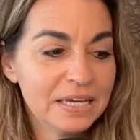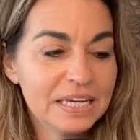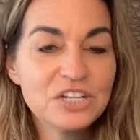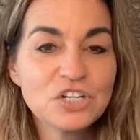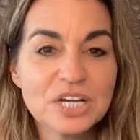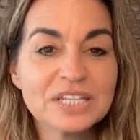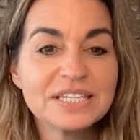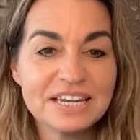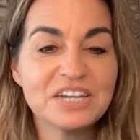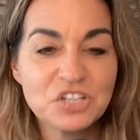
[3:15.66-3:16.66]
in
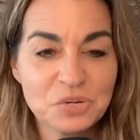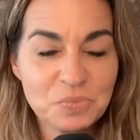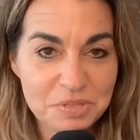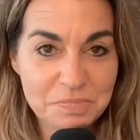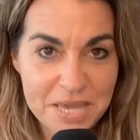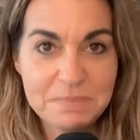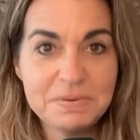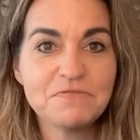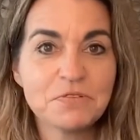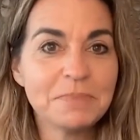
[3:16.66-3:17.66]
gestation with a
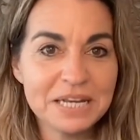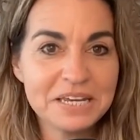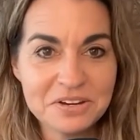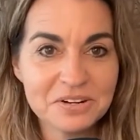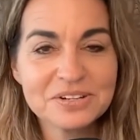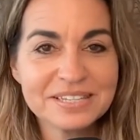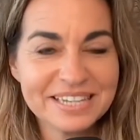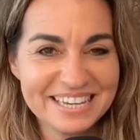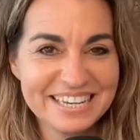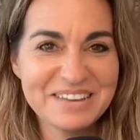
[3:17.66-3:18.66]
baby for many years.
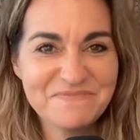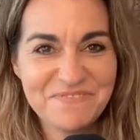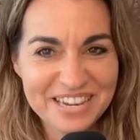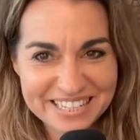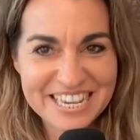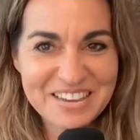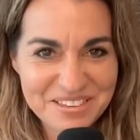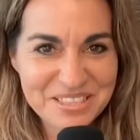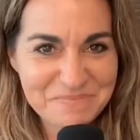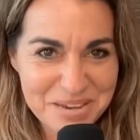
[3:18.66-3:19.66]
I'm finally
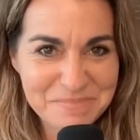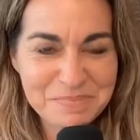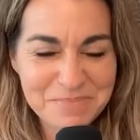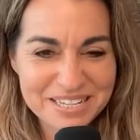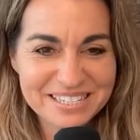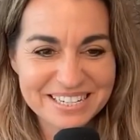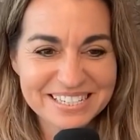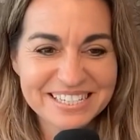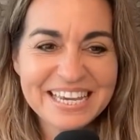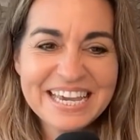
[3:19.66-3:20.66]
having the baby May
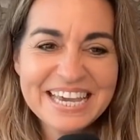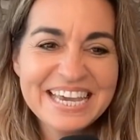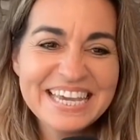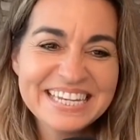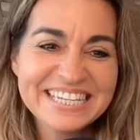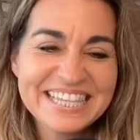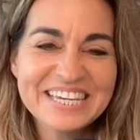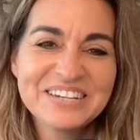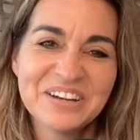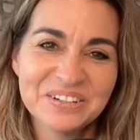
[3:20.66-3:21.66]
6th. It is
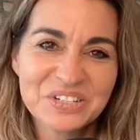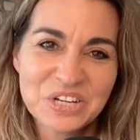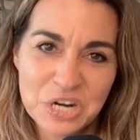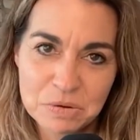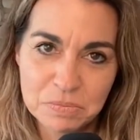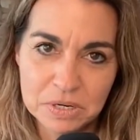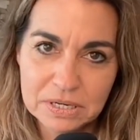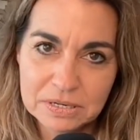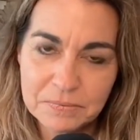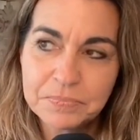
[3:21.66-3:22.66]
the adult chair
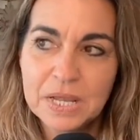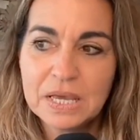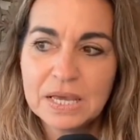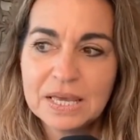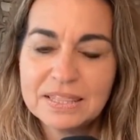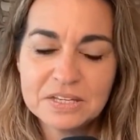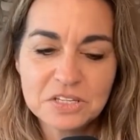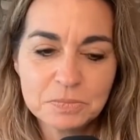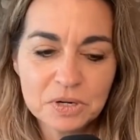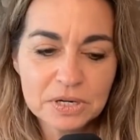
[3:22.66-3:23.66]
book. This
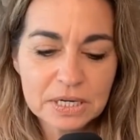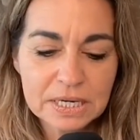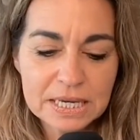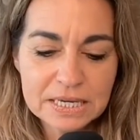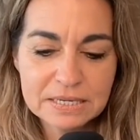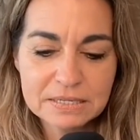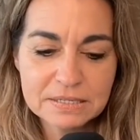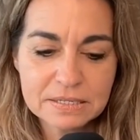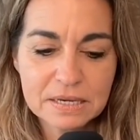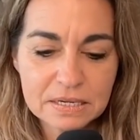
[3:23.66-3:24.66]
book
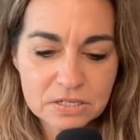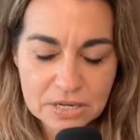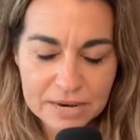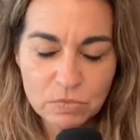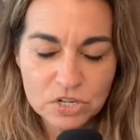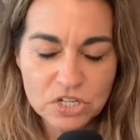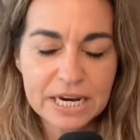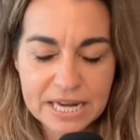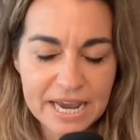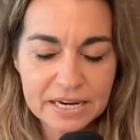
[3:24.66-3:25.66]
is, I wish
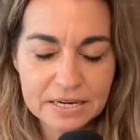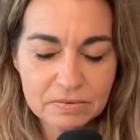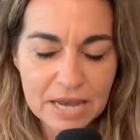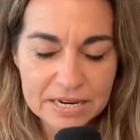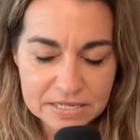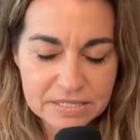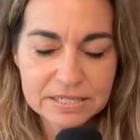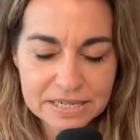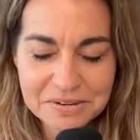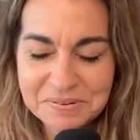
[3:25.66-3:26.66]
I'd had it,
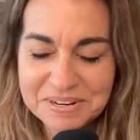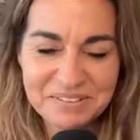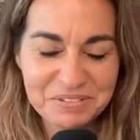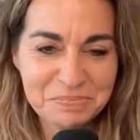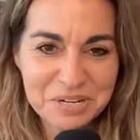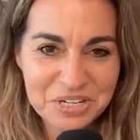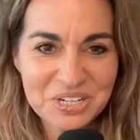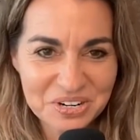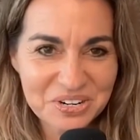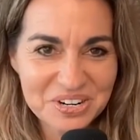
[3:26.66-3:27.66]
honestly, when I was much
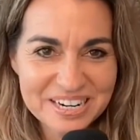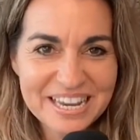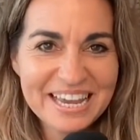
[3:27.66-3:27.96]
younger